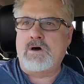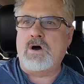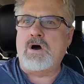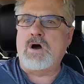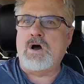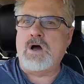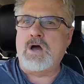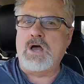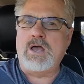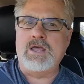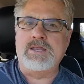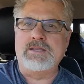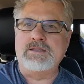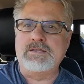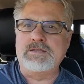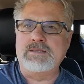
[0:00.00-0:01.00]

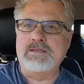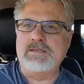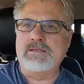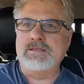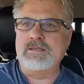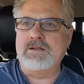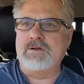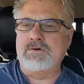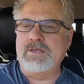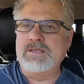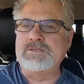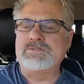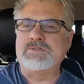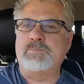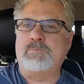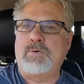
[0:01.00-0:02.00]
on,
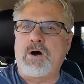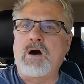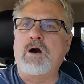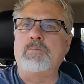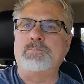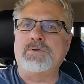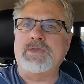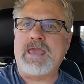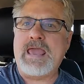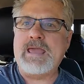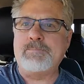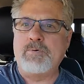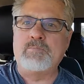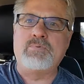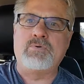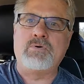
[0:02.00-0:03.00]
is the pump
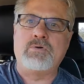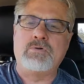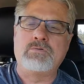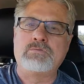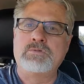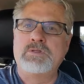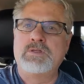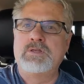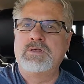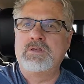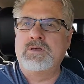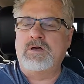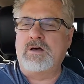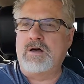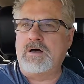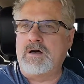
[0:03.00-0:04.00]
capable
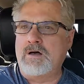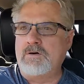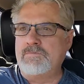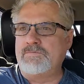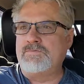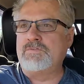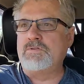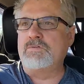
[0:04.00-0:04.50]
of